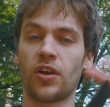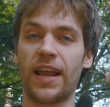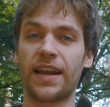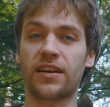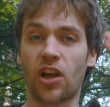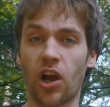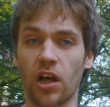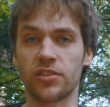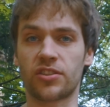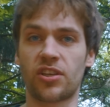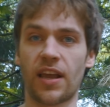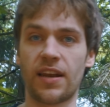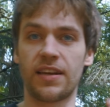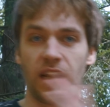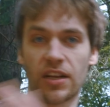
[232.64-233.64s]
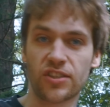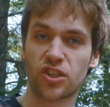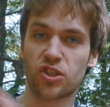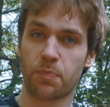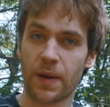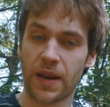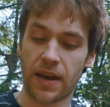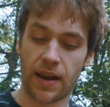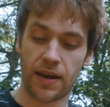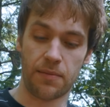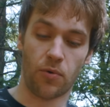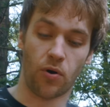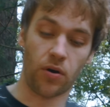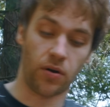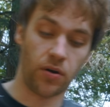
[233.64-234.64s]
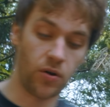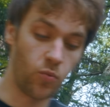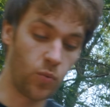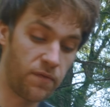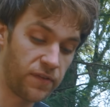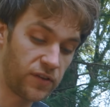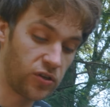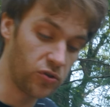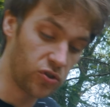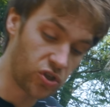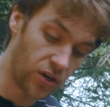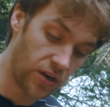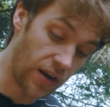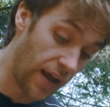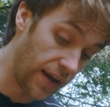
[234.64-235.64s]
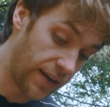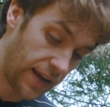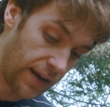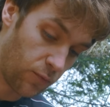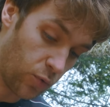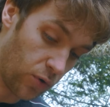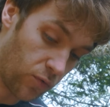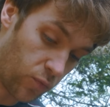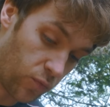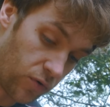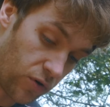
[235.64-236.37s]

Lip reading: So it cuts and it doesn't split anymore, like it would